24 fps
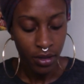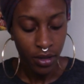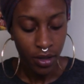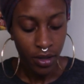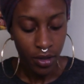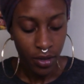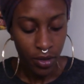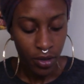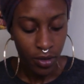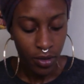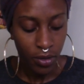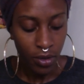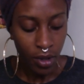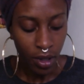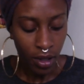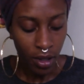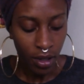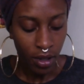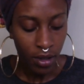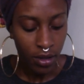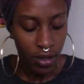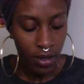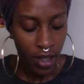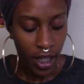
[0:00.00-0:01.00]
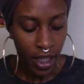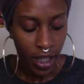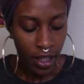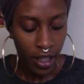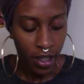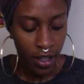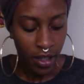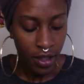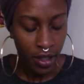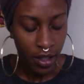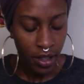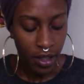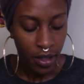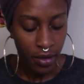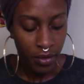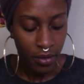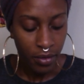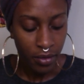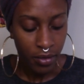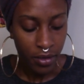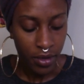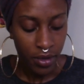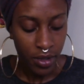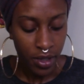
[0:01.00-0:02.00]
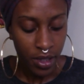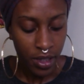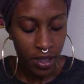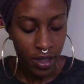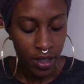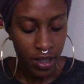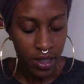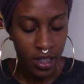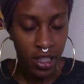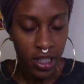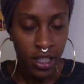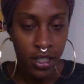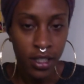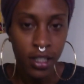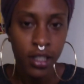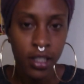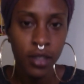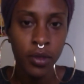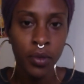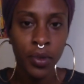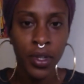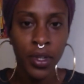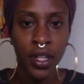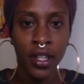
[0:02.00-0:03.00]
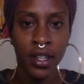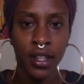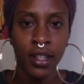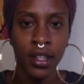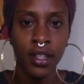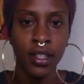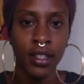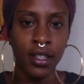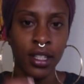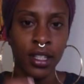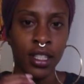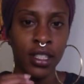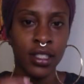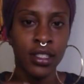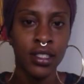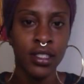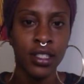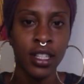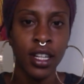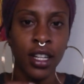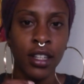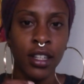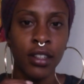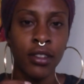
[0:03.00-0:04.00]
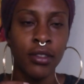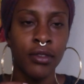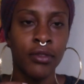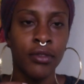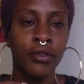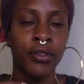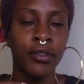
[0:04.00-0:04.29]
you all dealing with this kind of